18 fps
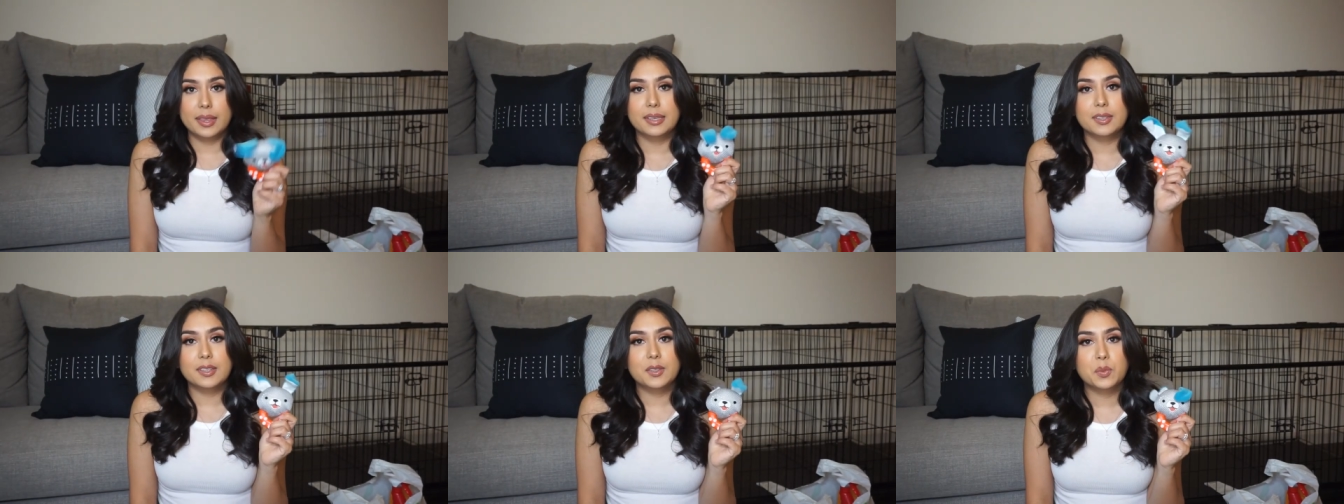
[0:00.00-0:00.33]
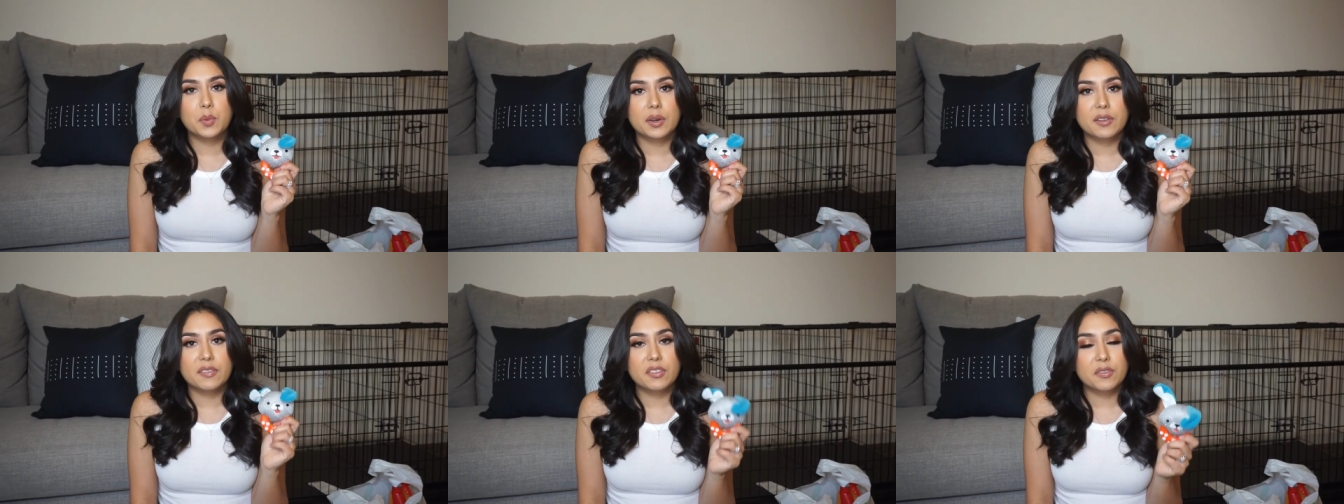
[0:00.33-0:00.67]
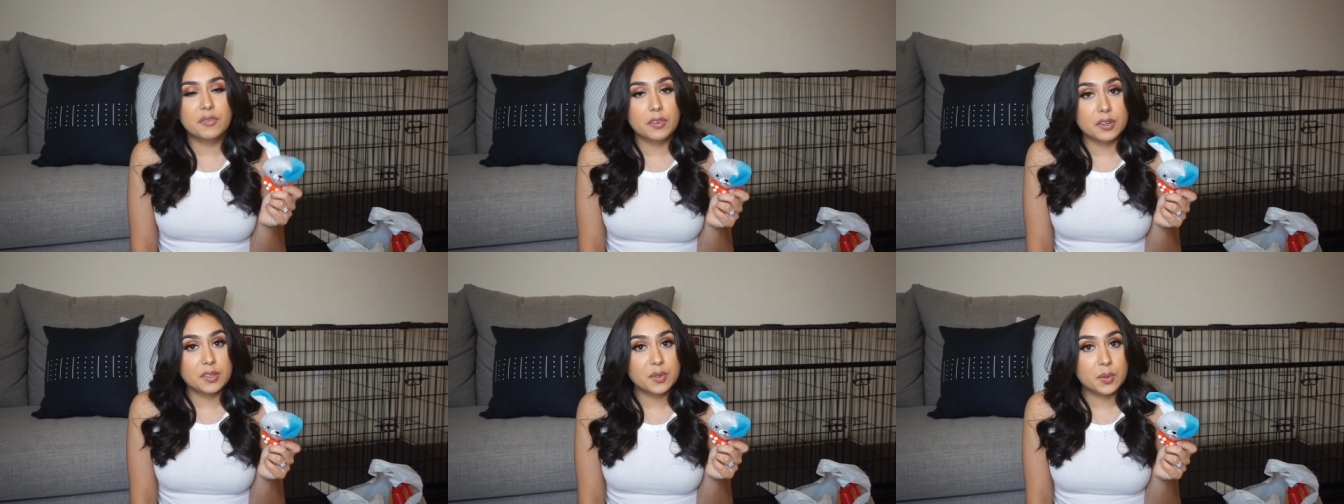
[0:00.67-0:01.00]
and this is one of the
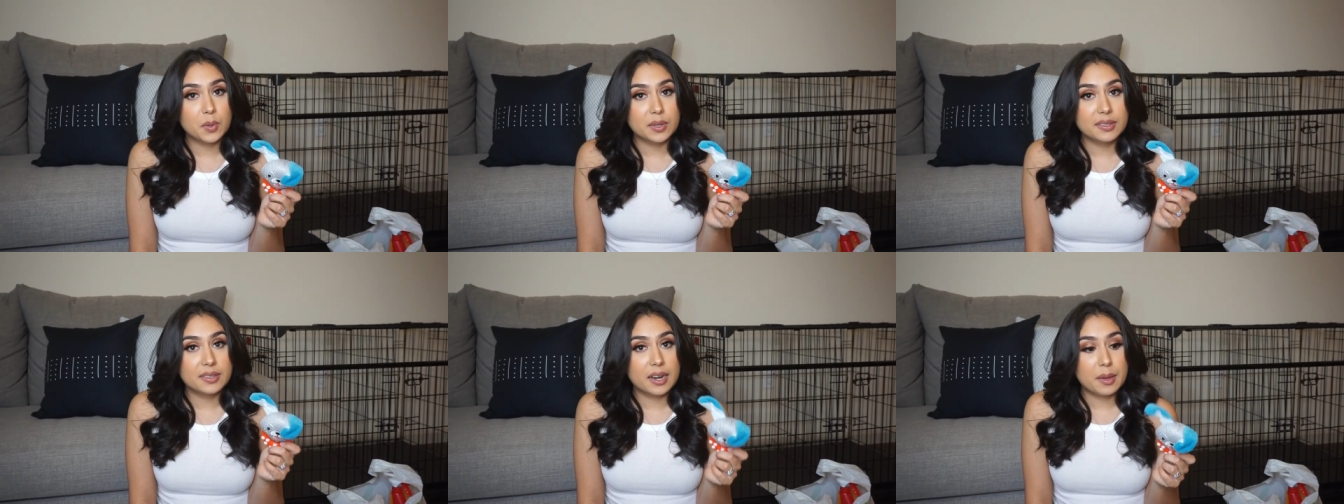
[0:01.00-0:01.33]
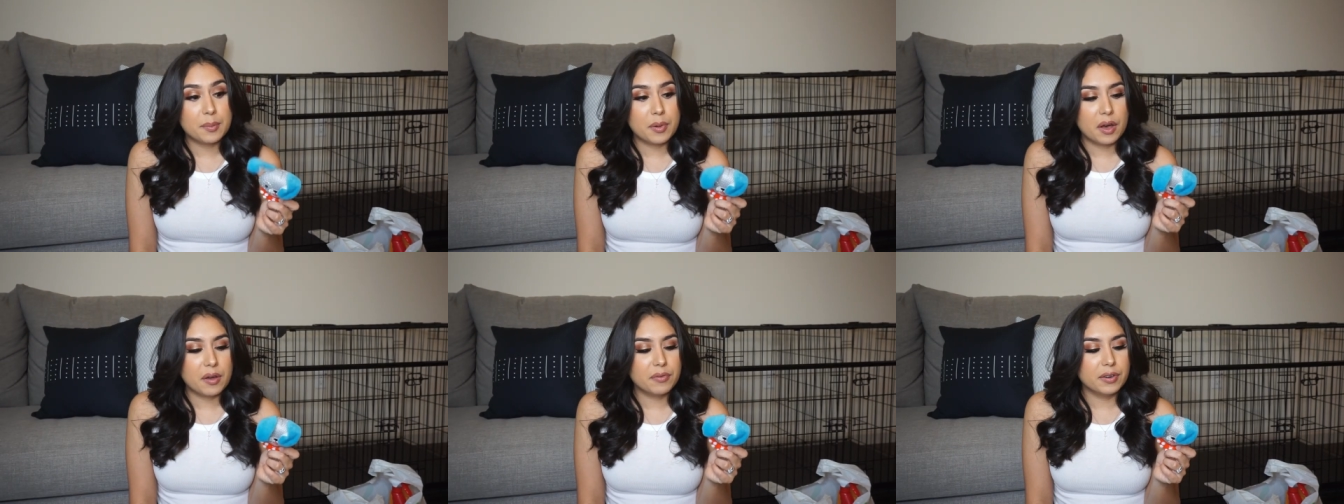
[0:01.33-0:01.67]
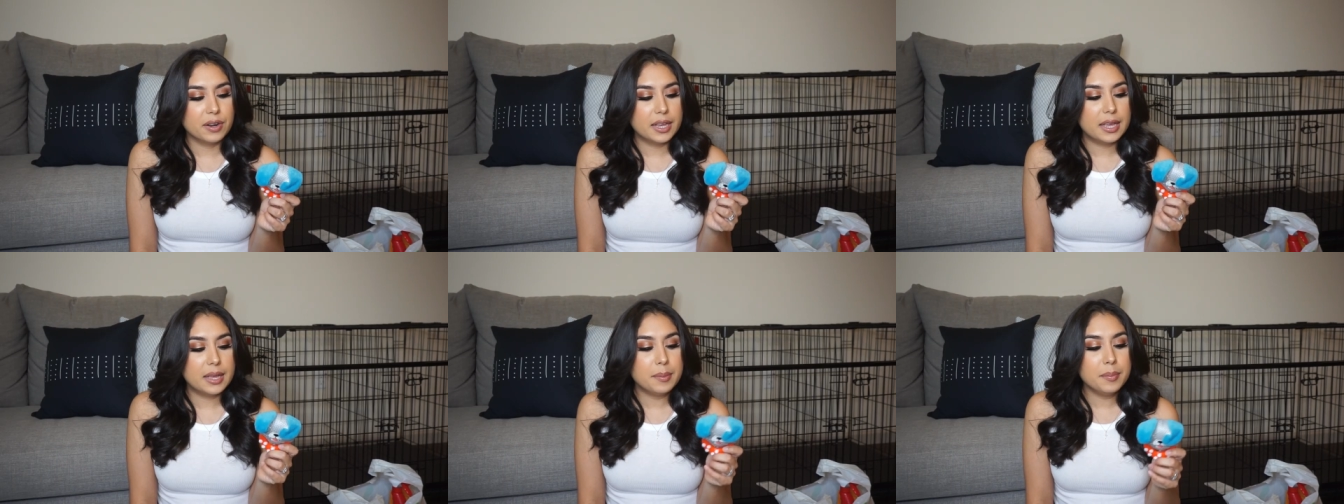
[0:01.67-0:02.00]
first toys that I bought for
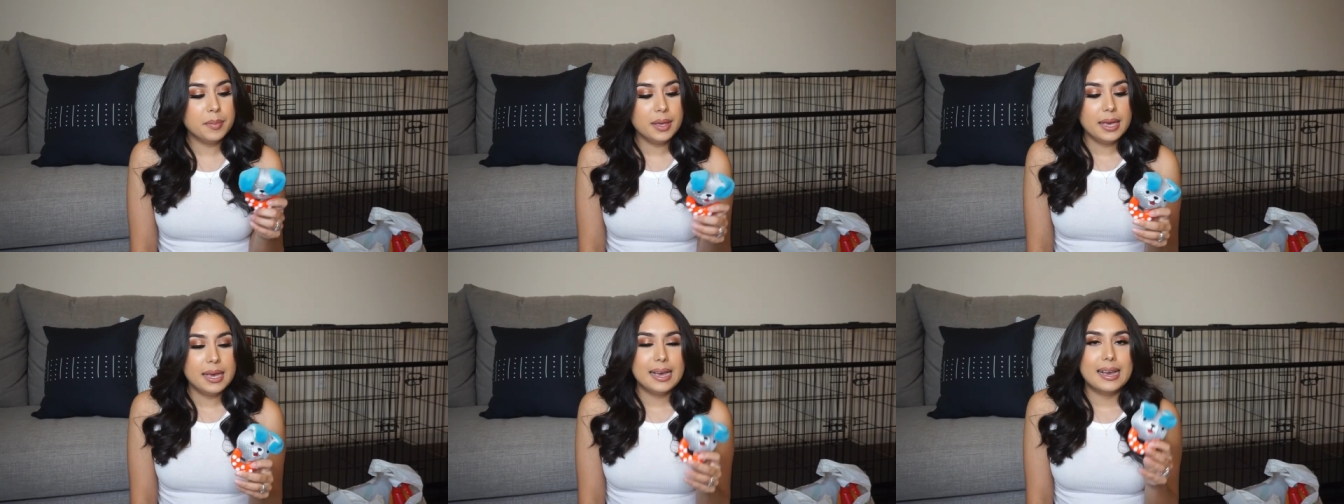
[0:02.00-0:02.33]
him,